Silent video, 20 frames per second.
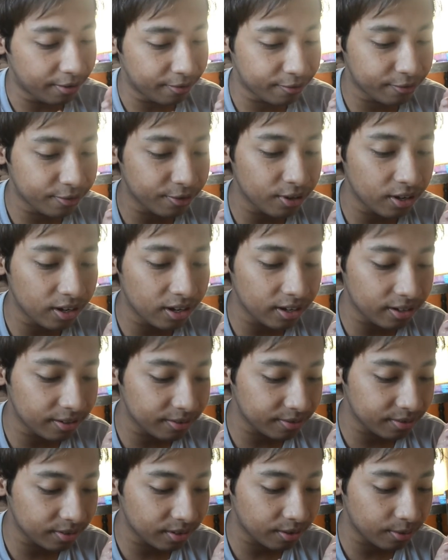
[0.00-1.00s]
full,
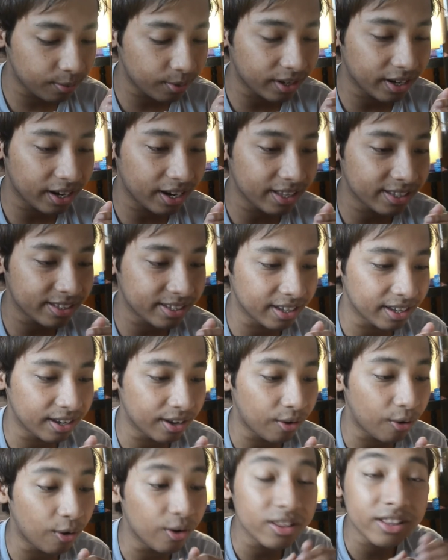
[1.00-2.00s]
what can I say,
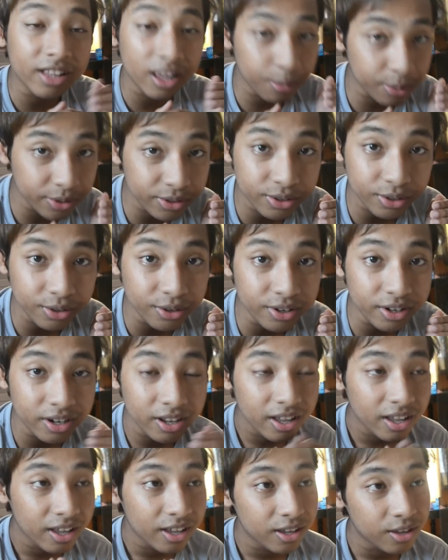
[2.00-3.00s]
all the episode,
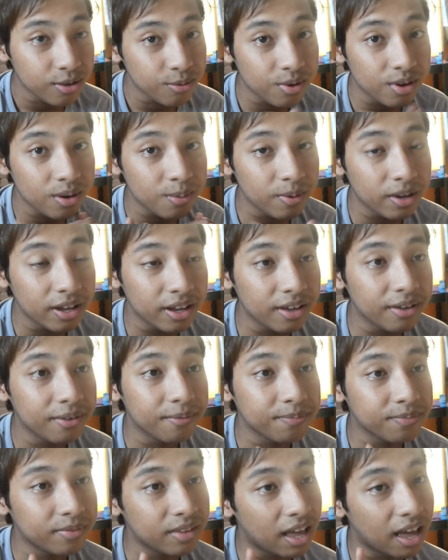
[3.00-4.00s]
you will be
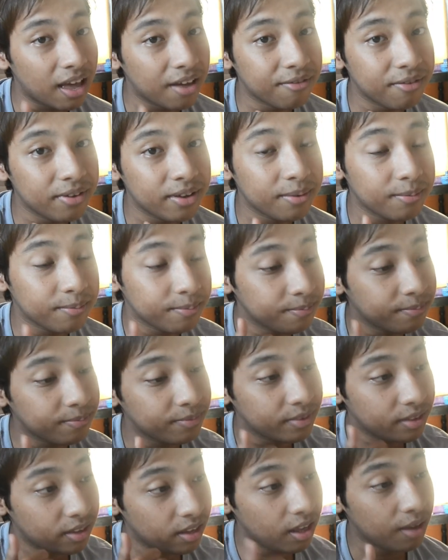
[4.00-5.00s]
having
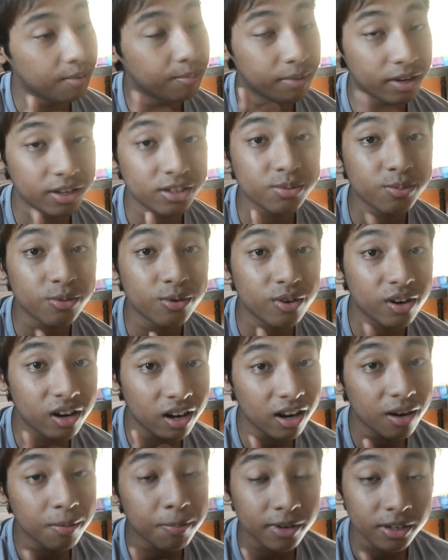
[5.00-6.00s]
a much more
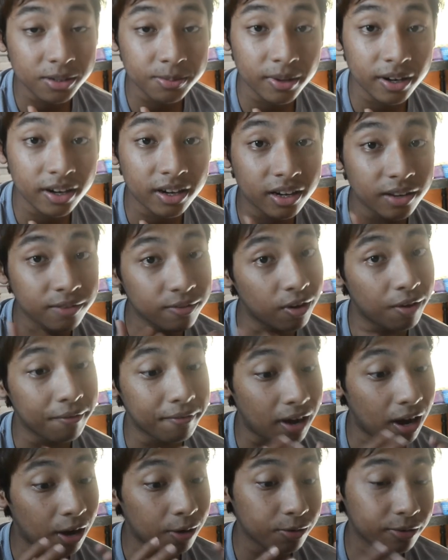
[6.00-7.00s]
clear perspective of
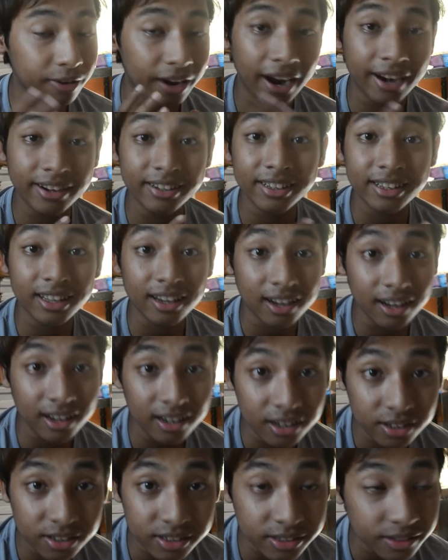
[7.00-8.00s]
how to handle the
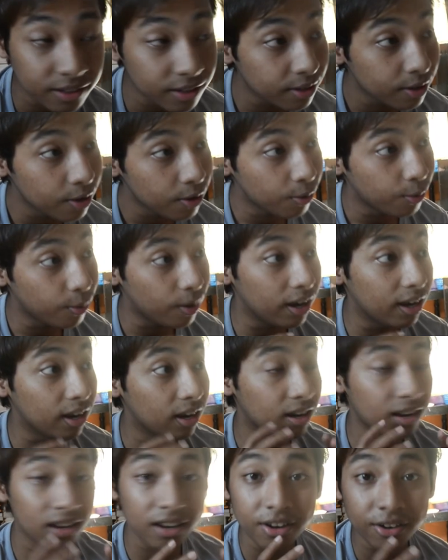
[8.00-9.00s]
colors while
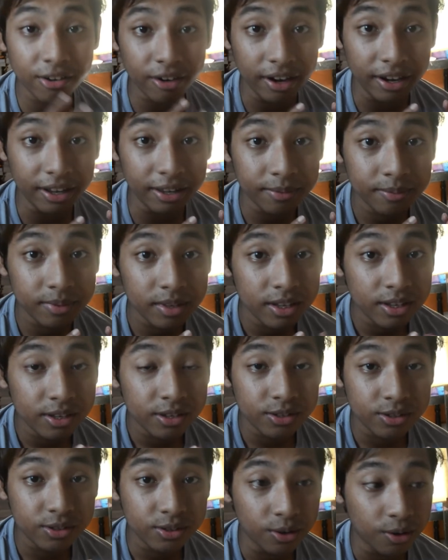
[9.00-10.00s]
color grading.
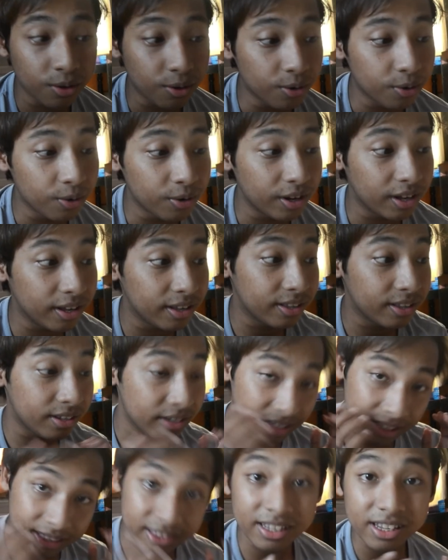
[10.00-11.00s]
So
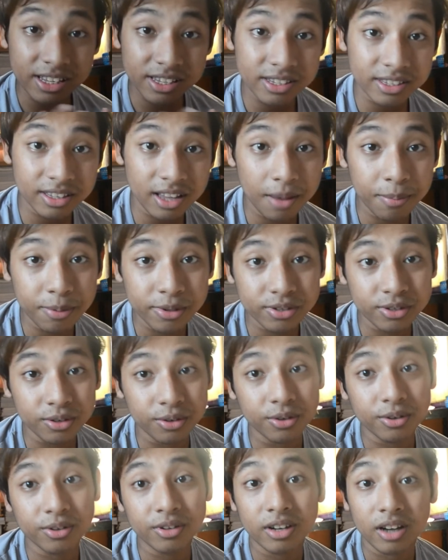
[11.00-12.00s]
in this
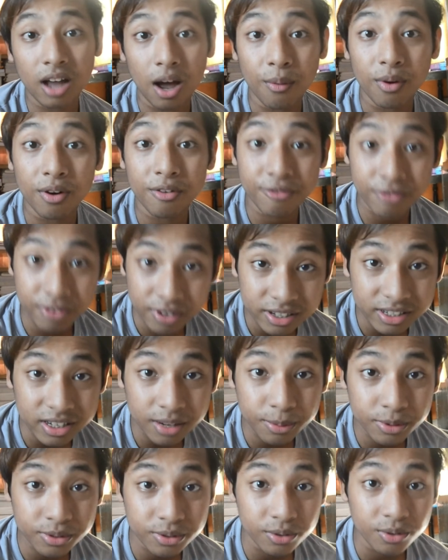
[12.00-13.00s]
episode, our first
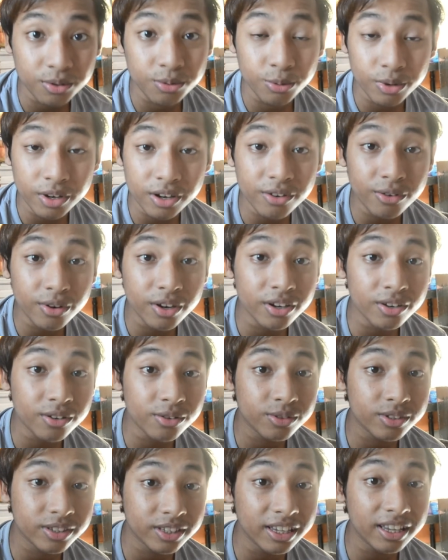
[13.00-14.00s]
episode, we are going to
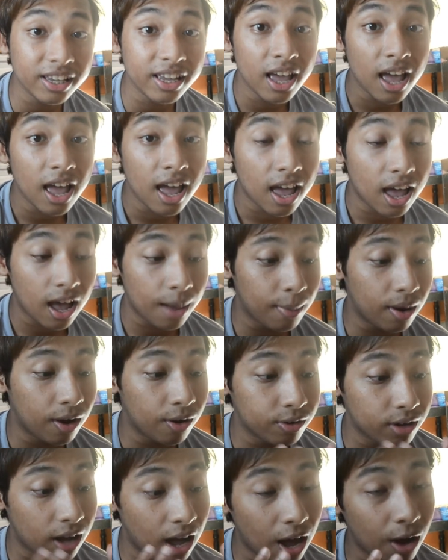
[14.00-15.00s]
see
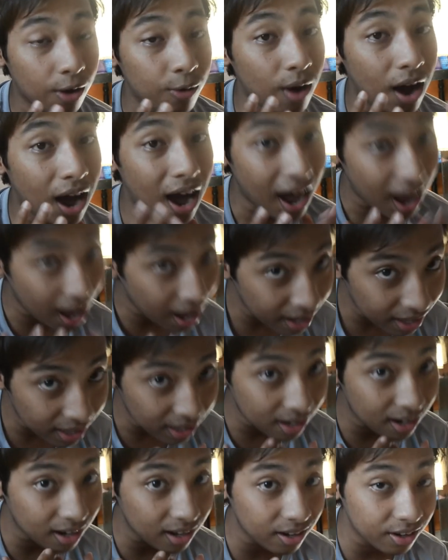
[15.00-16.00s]
about how I
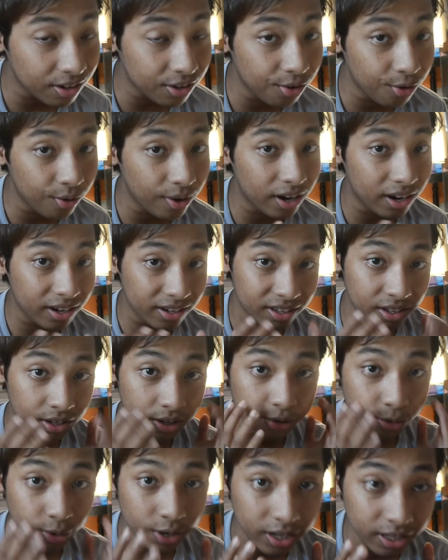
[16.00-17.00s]
color grade the
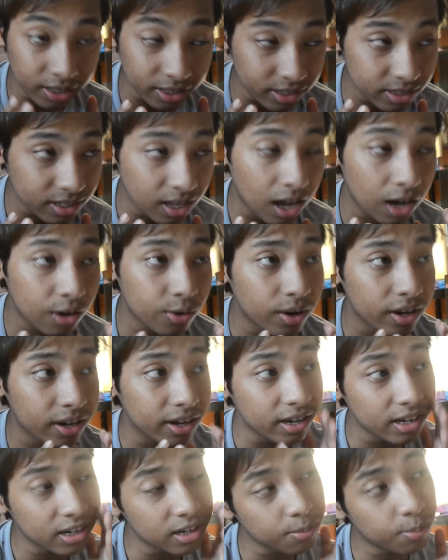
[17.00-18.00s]
greens, how I
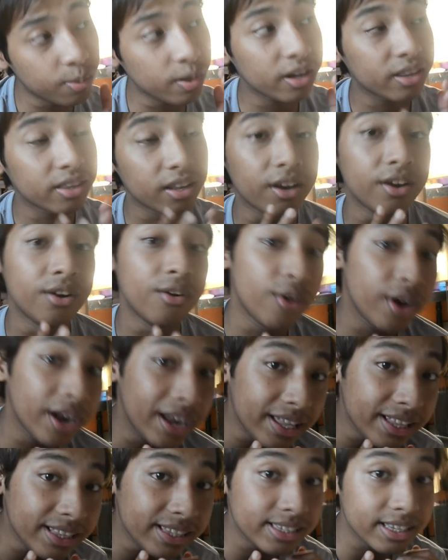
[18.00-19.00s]
interpret the
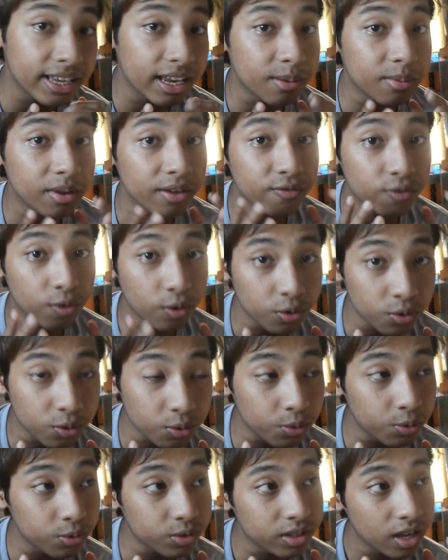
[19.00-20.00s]
greens in my
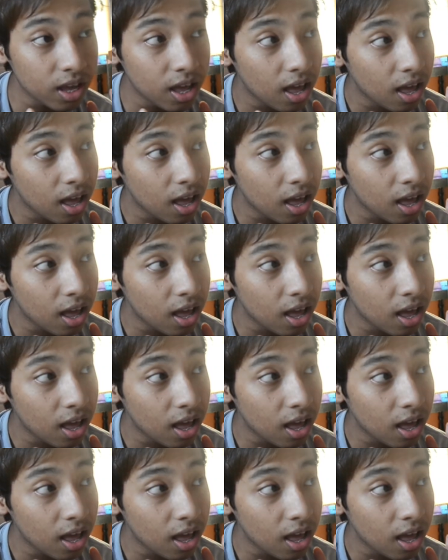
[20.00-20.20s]
photos,